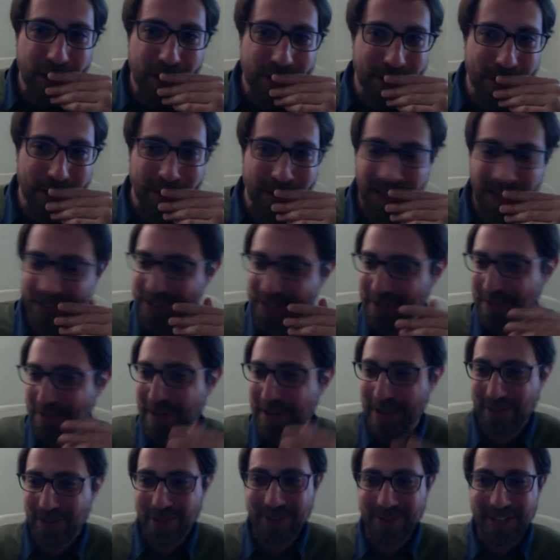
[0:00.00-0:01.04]
speaks
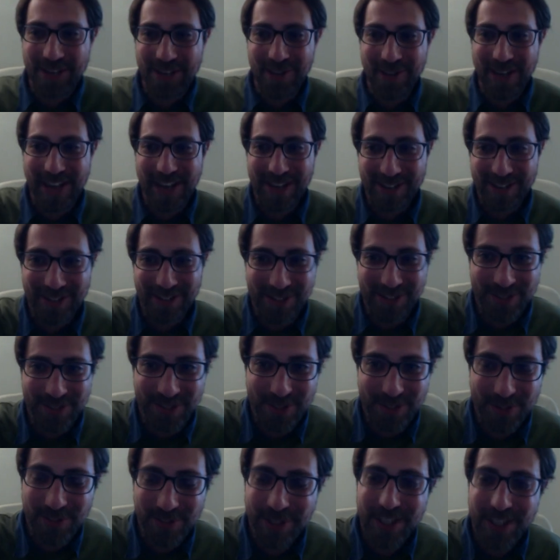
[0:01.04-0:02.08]
about the
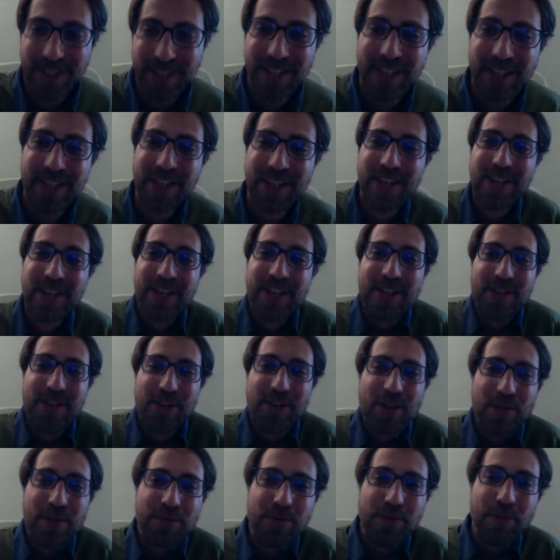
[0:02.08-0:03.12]
neo-Kantians. Only you
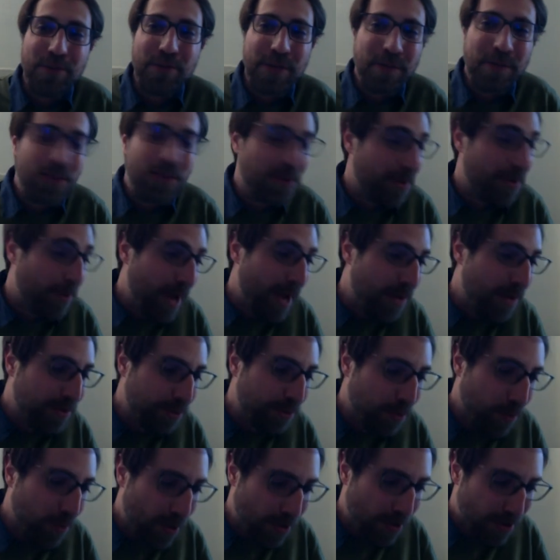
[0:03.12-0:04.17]
know a few people around
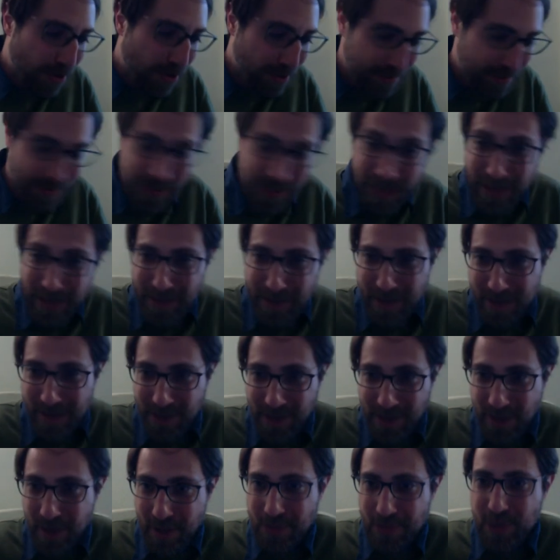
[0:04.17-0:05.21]
the world, and
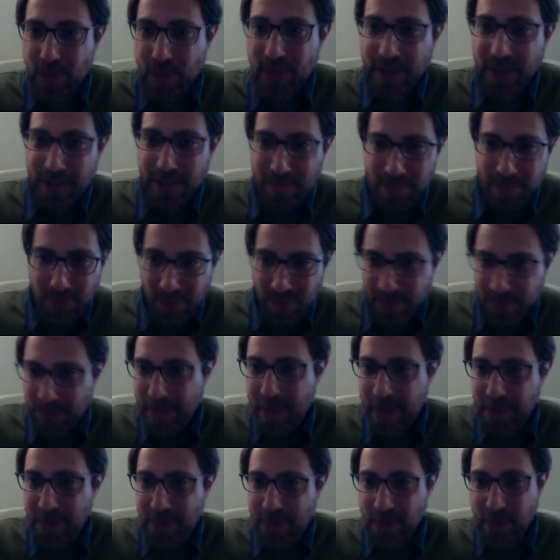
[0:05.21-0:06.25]
here I'm talking both
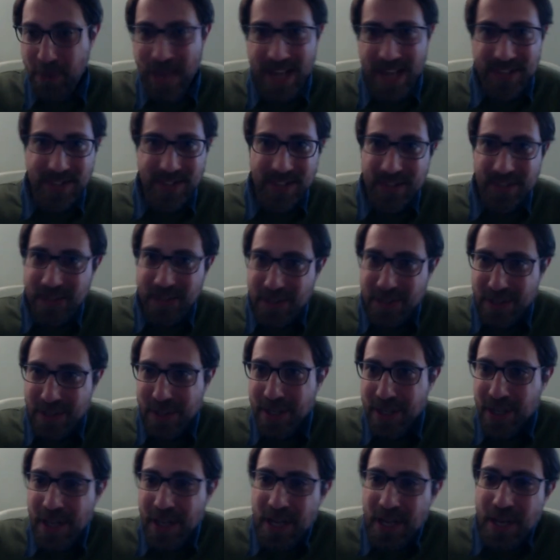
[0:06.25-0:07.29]
about U.S. and uh,
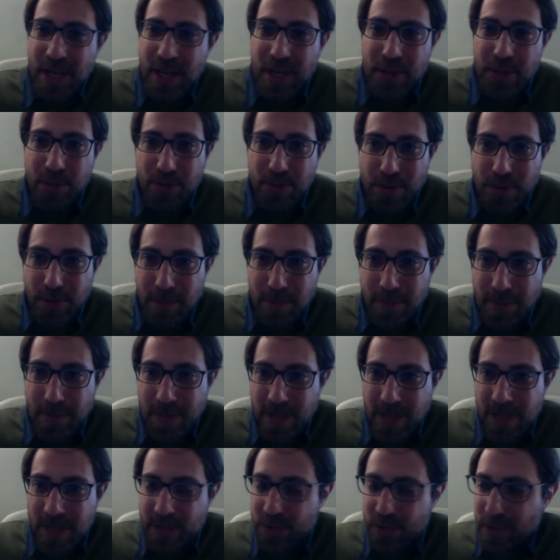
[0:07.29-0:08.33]
Europe.
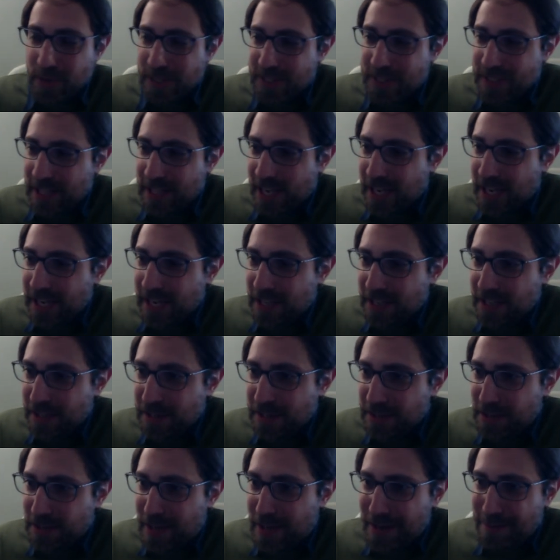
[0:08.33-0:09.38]
So it's like
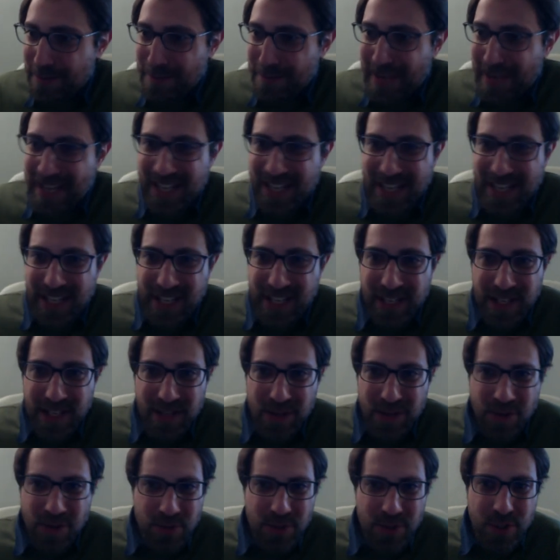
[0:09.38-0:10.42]
uh, there are many
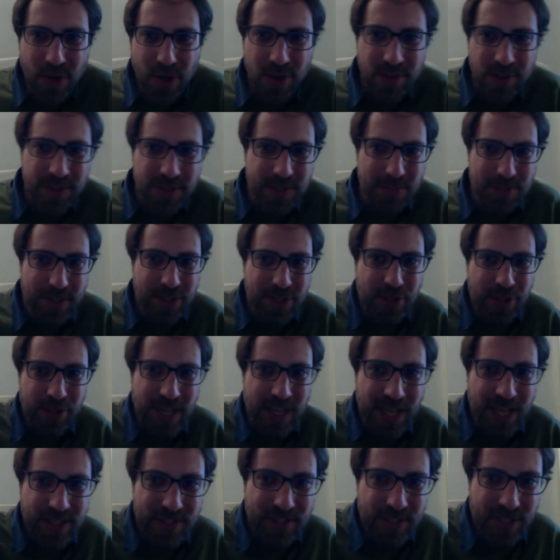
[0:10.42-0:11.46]
you know scholars
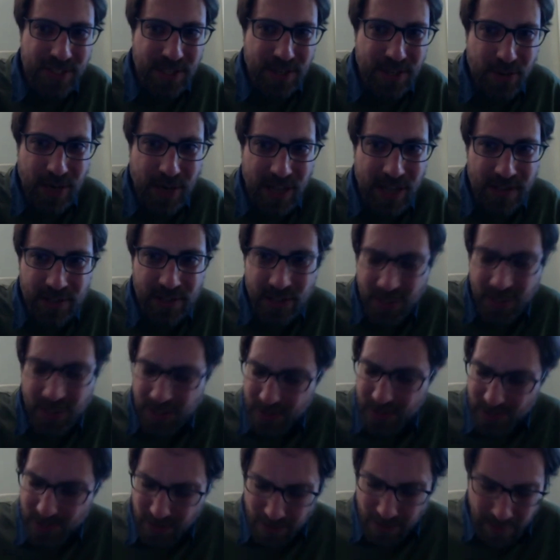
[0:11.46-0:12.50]
specialized in
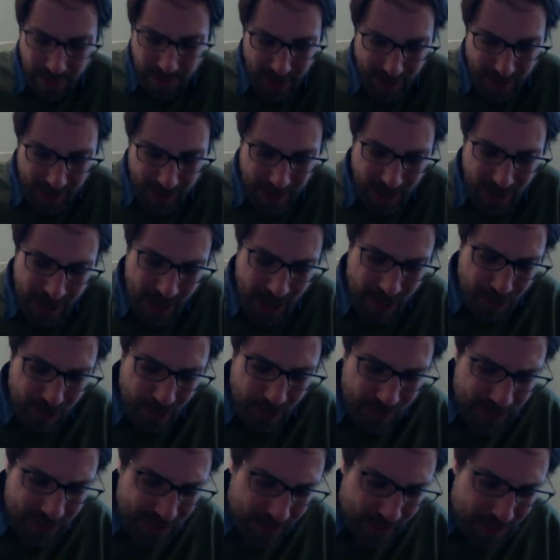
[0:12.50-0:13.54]
neo-Kantianism, but
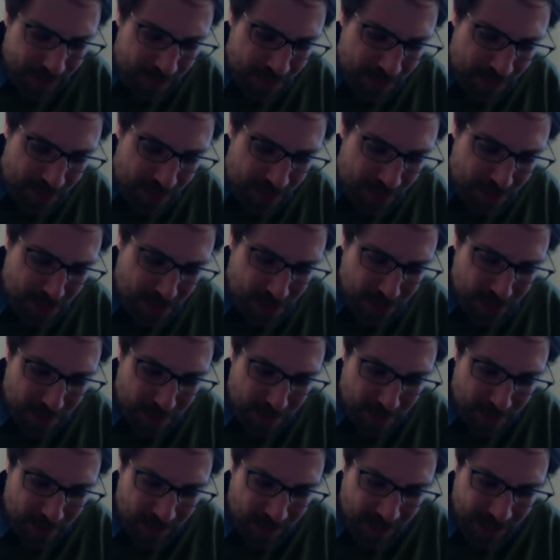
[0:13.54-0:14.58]
for some
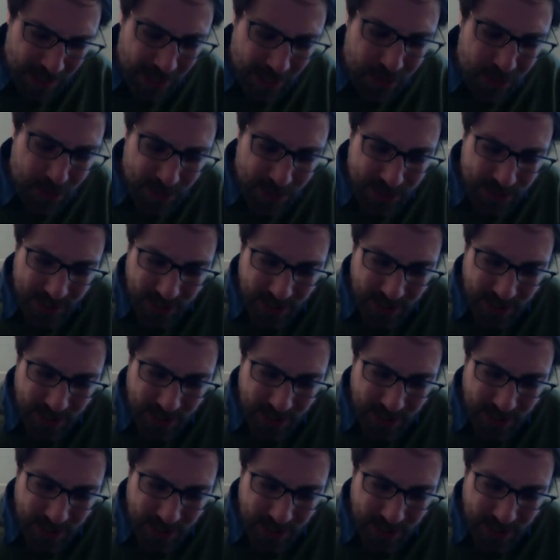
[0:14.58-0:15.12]
um, interesting